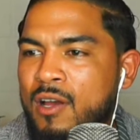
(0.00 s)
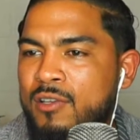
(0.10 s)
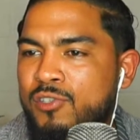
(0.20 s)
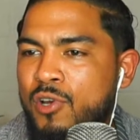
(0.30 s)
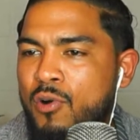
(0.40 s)

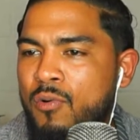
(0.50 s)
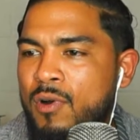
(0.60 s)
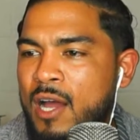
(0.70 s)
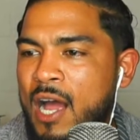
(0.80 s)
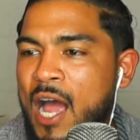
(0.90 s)

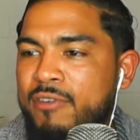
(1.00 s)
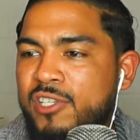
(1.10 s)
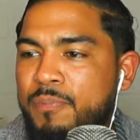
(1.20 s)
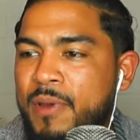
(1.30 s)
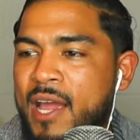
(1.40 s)
so I
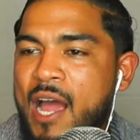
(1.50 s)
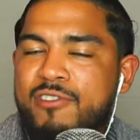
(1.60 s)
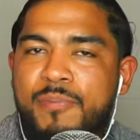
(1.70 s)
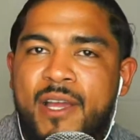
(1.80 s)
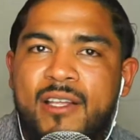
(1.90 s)

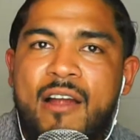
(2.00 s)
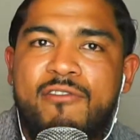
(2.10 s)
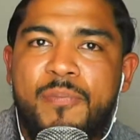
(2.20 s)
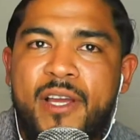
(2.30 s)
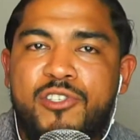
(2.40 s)

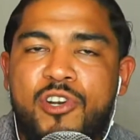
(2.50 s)
respect